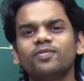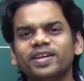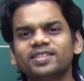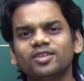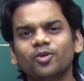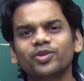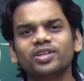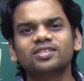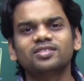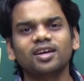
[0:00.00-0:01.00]
let's say
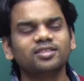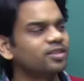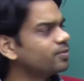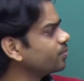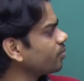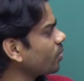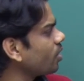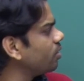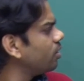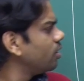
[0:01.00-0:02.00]
original structure.
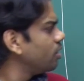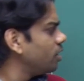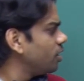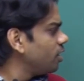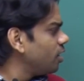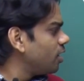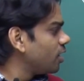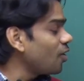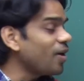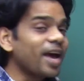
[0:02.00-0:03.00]

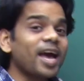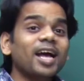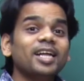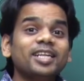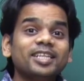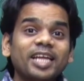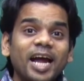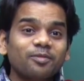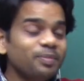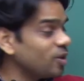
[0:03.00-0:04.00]
Now,
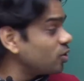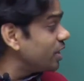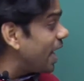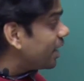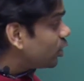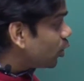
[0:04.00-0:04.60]
I